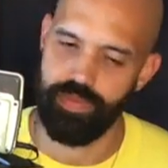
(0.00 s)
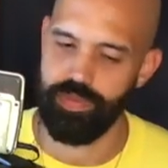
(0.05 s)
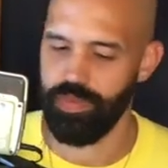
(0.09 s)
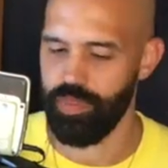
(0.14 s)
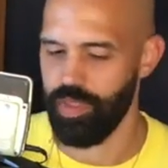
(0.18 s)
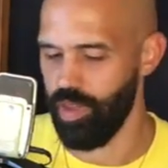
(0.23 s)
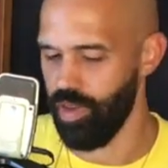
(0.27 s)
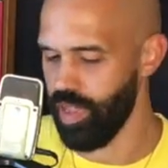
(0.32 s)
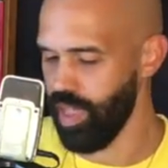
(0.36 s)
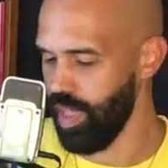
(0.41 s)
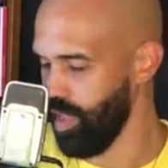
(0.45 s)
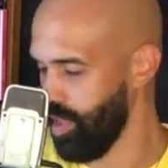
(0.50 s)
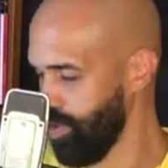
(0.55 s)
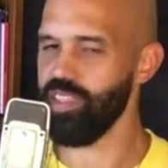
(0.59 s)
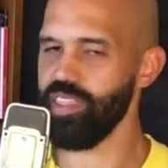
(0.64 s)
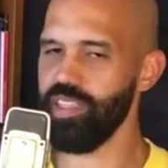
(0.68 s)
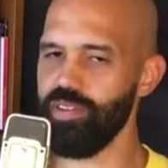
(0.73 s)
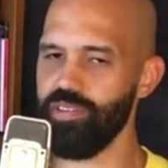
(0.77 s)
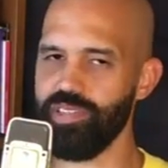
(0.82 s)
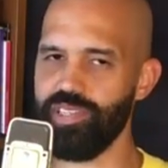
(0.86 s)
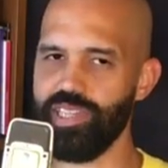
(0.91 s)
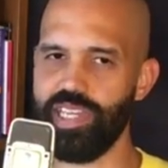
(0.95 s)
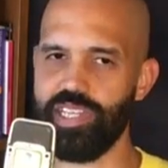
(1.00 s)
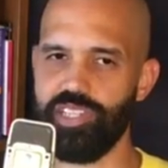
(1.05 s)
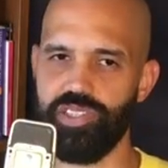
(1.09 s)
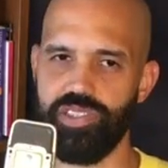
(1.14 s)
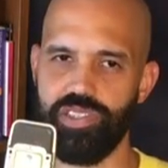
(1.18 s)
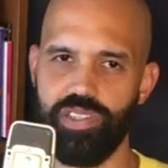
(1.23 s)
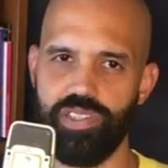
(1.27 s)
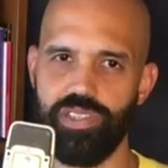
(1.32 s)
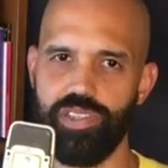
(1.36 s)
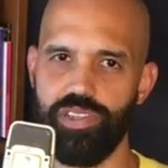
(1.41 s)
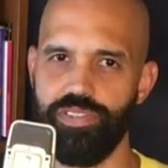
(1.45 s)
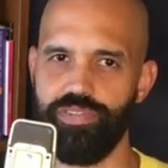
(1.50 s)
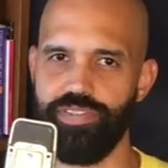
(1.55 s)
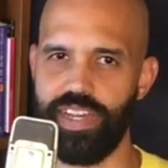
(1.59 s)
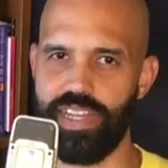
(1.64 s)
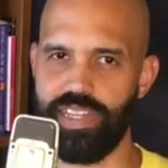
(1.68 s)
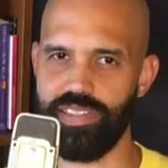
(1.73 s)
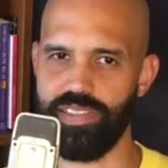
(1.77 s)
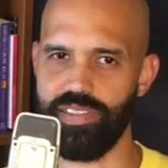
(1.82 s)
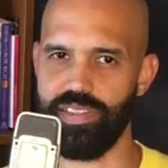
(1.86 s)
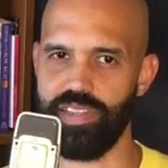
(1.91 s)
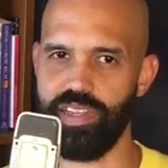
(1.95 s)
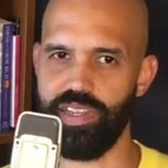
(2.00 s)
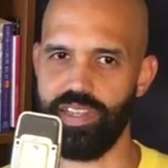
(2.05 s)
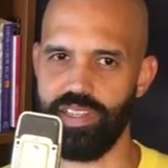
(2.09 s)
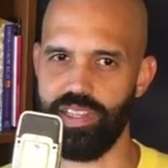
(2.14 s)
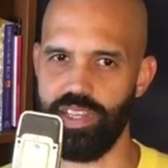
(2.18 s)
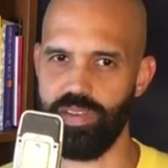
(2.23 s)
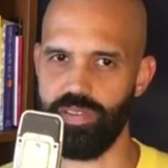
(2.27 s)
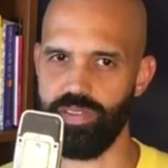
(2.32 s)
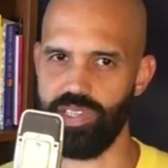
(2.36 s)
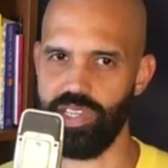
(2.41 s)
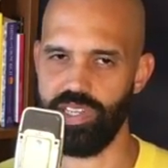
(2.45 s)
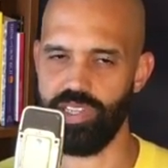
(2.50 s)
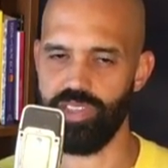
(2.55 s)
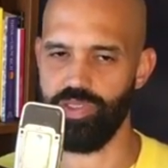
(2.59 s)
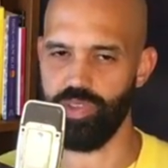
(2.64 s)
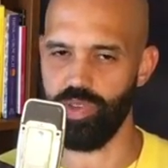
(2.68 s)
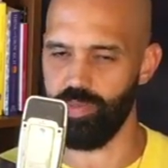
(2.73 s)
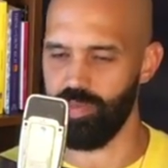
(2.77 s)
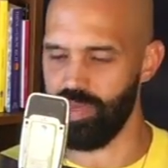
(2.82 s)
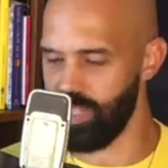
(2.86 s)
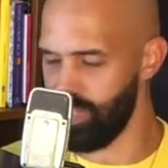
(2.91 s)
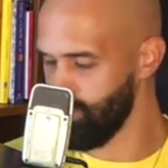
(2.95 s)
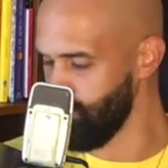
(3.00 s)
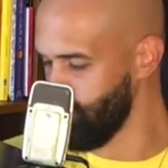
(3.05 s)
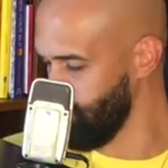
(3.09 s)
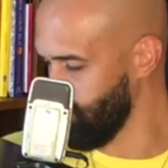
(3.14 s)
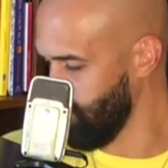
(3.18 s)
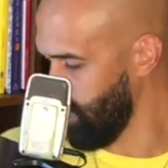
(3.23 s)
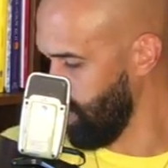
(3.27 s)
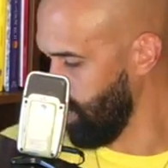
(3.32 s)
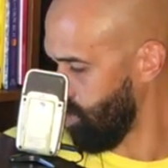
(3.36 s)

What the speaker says: Okay, that was actually a little faster than 80. That was 83, but that's okay.